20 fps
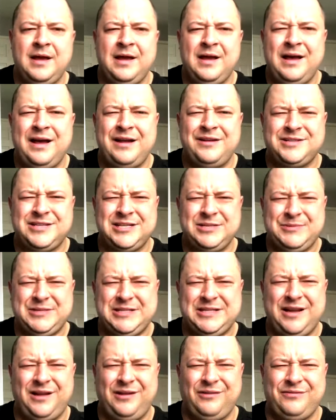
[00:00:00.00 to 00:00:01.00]
And I said to
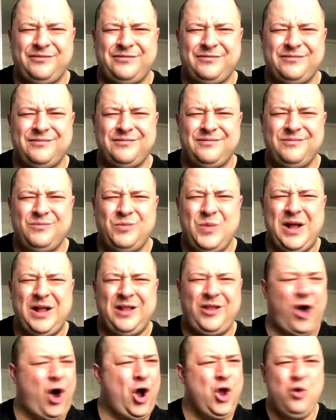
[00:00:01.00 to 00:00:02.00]
myself, well,
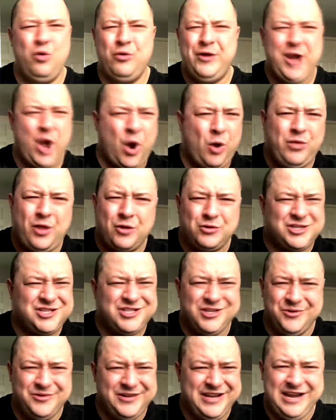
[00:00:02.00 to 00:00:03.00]
I already own those
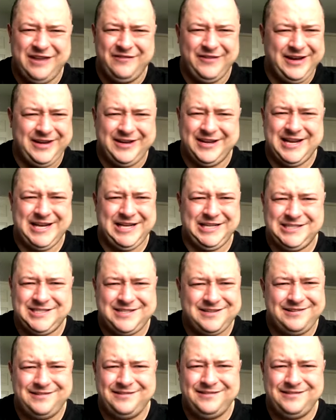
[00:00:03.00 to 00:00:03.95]
two DVDs.